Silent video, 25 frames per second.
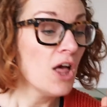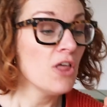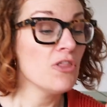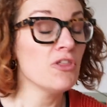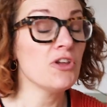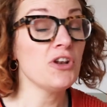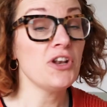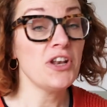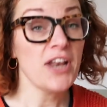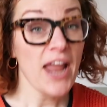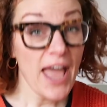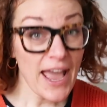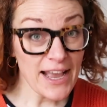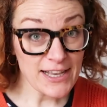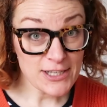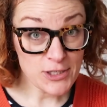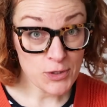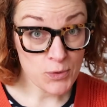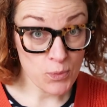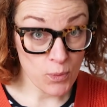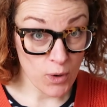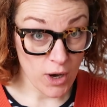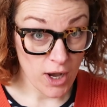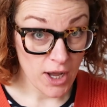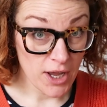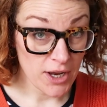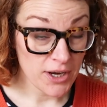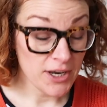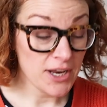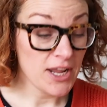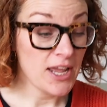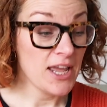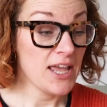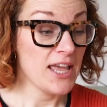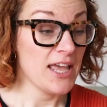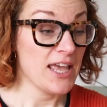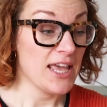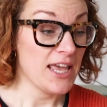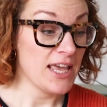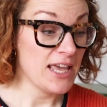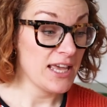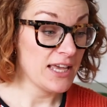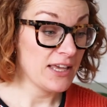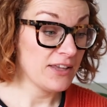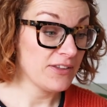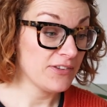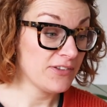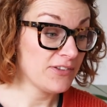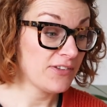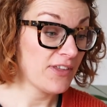The next one
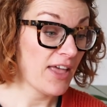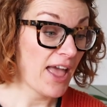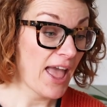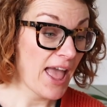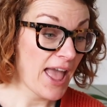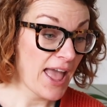is